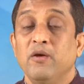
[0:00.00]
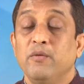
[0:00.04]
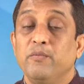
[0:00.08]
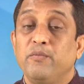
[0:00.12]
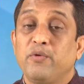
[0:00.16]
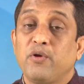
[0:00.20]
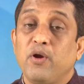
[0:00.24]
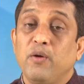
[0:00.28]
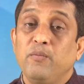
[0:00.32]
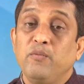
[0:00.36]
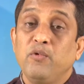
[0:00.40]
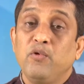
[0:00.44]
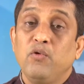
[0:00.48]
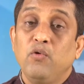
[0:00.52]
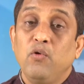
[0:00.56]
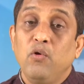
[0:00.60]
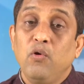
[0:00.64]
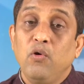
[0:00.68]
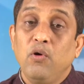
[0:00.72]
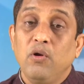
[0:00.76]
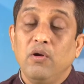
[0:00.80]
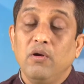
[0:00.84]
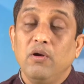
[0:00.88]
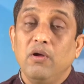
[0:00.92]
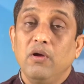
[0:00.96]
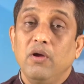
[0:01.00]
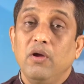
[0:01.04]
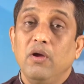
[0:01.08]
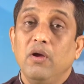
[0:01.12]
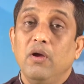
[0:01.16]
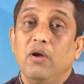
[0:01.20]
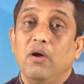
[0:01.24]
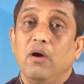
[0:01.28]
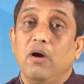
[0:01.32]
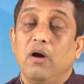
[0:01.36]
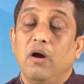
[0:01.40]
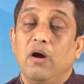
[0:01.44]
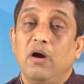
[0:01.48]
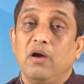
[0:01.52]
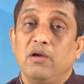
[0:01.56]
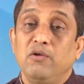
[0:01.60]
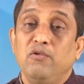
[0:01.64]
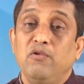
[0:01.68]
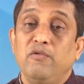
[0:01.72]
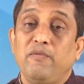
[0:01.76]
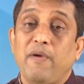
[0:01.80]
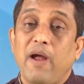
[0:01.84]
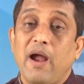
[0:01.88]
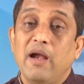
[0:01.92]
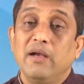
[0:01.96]
From goal, you
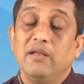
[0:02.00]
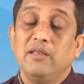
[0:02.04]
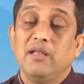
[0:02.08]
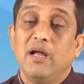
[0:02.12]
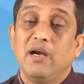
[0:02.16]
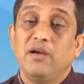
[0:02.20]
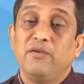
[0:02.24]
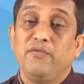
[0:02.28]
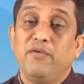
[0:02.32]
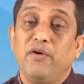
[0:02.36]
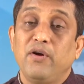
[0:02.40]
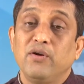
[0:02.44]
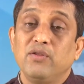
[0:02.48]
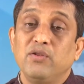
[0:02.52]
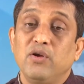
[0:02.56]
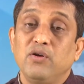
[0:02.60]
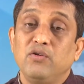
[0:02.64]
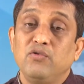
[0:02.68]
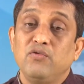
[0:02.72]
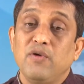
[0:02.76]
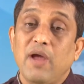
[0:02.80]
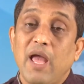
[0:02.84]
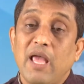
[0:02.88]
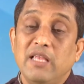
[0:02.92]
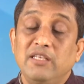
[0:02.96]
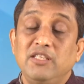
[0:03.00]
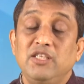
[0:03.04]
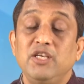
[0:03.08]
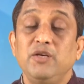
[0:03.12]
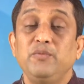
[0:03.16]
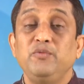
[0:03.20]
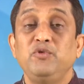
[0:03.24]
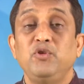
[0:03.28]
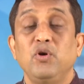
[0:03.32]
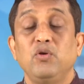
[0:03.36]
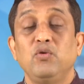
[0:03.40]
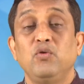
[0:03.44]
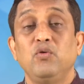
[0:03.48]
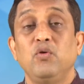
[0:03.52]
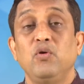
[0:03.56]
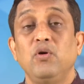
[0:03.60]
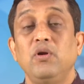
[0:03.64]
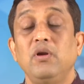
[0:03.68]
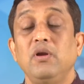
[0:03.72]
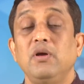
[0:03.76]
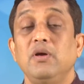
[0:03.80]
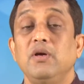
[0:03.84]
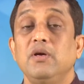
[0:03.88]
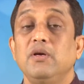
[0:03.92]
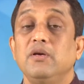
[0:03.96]
will find that further to achieve the
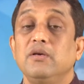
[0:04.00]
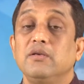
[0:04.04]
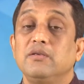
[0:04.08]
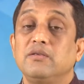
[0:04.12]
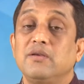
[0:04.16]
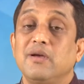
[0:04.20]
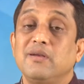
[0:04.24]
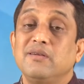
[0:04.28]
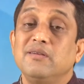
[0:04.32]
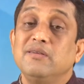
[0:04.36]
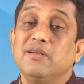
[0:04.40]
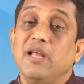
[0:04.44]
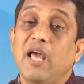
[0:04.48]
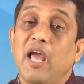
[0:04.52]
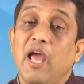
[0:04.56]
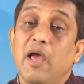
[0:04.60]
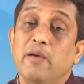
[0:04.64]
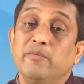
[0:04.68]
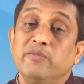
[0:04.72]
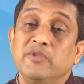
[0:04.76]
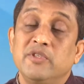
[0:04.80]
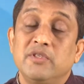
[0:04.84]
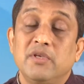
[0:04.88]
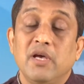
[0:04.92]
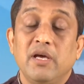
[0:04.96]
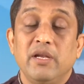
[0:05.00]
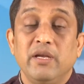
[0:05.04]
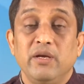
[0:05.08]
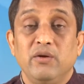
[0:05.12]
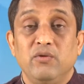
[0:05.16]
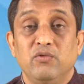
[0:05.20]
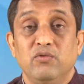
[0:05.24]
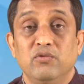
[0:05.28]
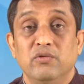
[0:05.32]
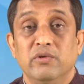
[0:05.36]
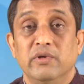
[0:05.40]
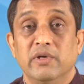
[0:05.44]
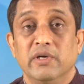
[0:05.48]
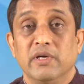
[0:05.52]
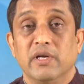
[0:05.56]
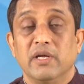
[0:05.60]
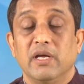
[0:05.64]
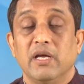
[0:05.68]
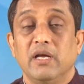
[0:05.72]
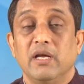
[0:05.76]
goal, certain aims are required.